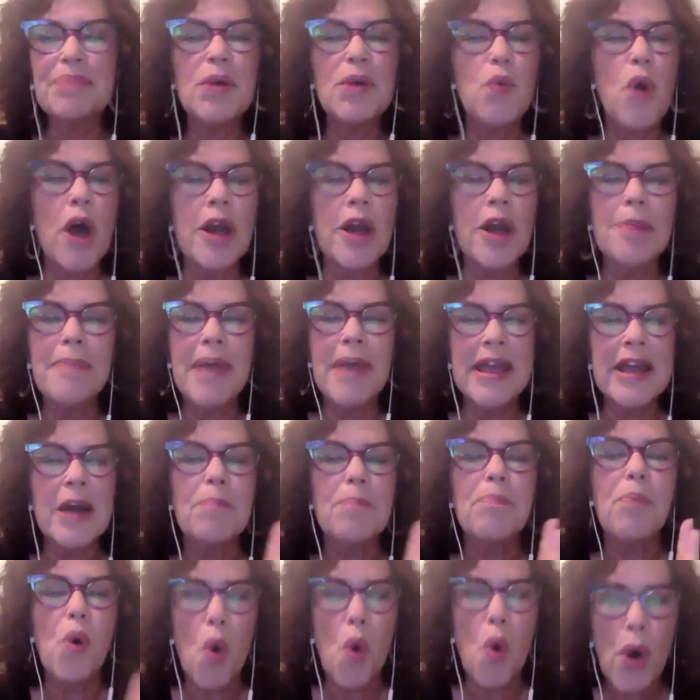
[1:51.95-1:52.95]
want to make a
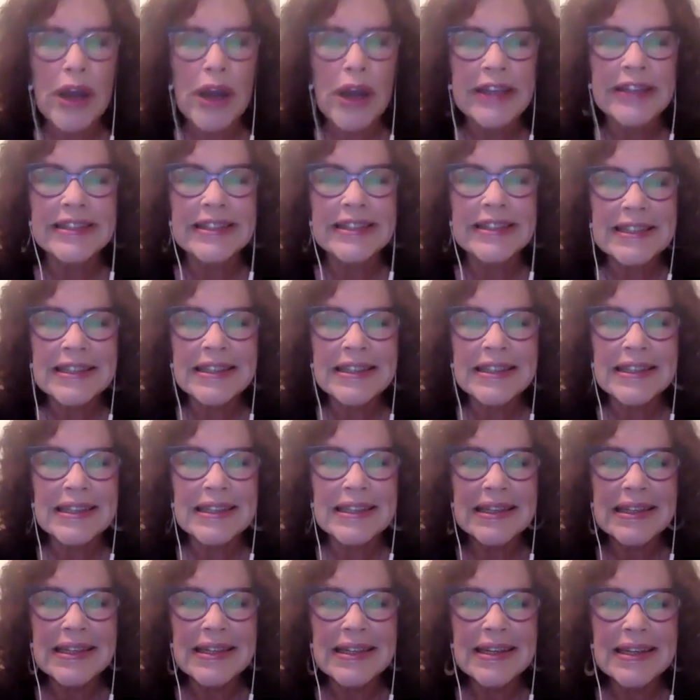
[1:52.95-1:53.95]
point.
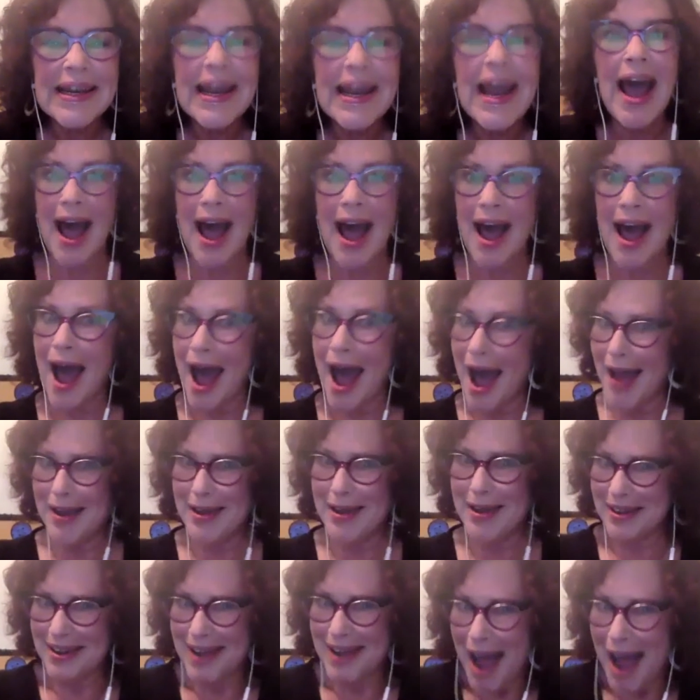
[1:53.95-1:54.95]

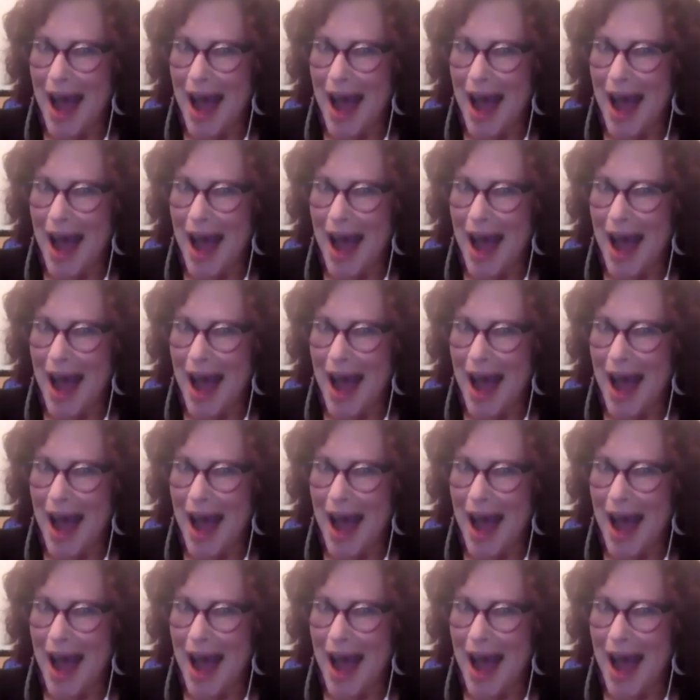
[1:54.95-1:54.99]
Mm-hmm.